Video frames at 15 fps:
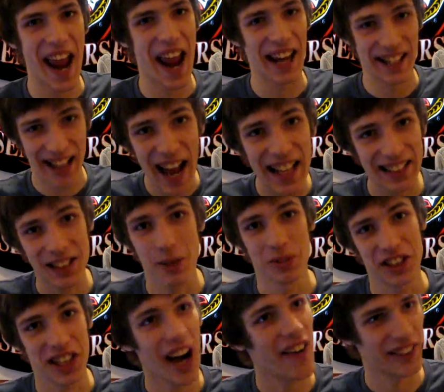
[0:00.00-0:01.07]
And that's some
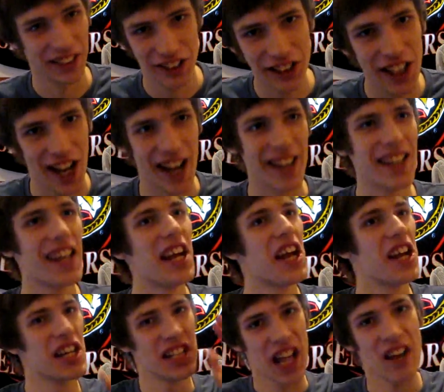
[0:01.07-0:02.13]
scary shit.
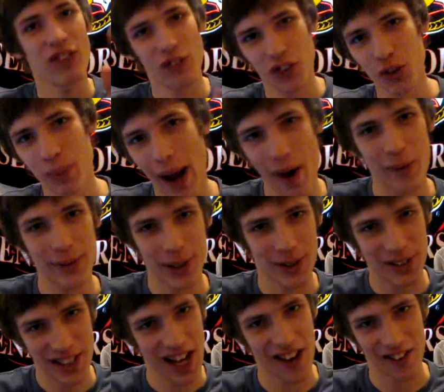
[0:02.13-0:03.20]
Devil fruit powers are
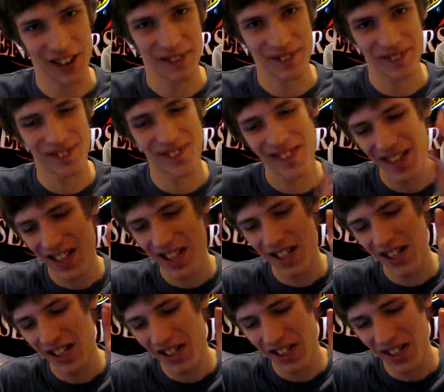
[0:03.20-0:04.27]
scary.
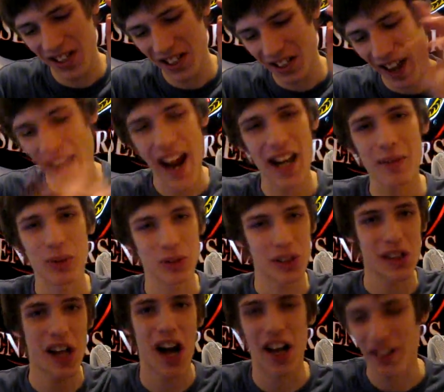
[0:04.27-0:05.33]
Animals
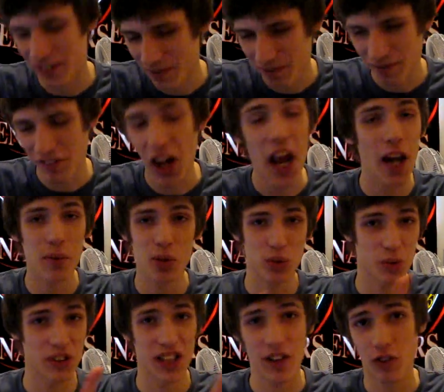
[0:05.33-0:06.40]
are not.
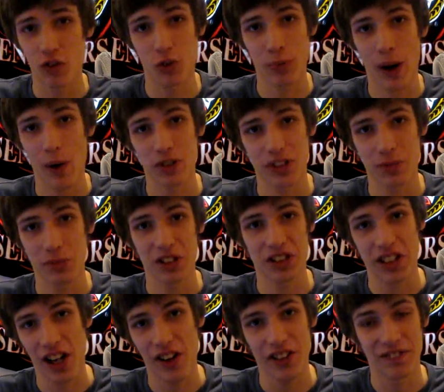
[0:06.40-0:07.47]
Animals with devil fruit powers can be
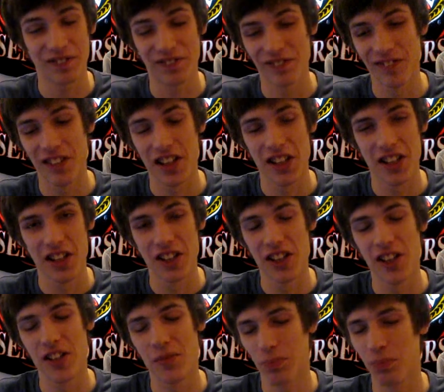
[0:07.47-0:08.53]
scary.
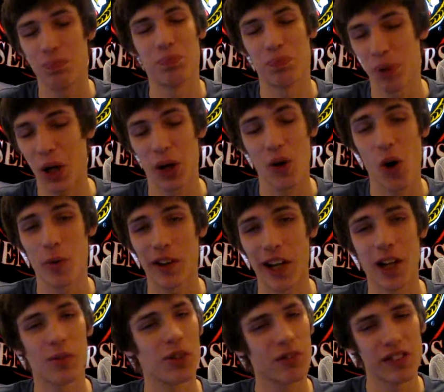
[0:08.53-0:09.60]
But a normal
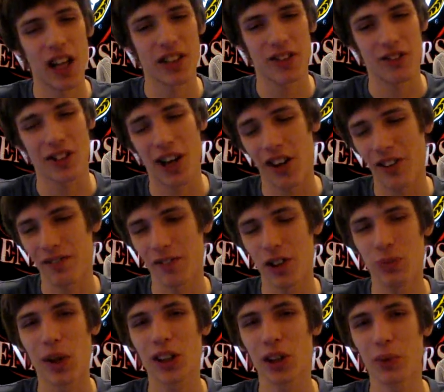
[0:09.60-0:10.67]
animal, not so scary.
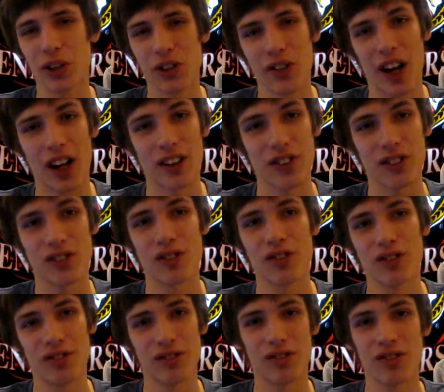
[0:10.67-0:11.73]
Especially when you got
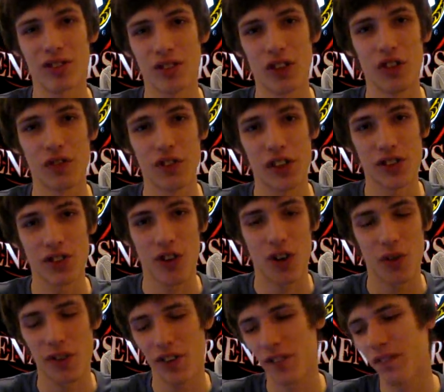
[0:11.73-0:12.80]
Luffy and
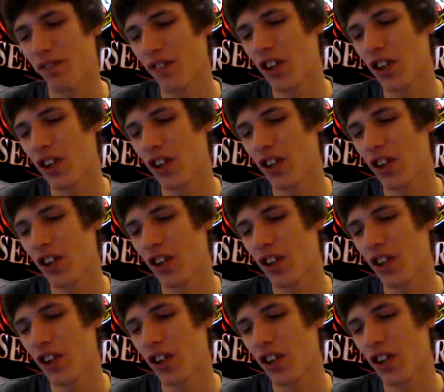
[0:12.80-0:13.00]
Zoro with you.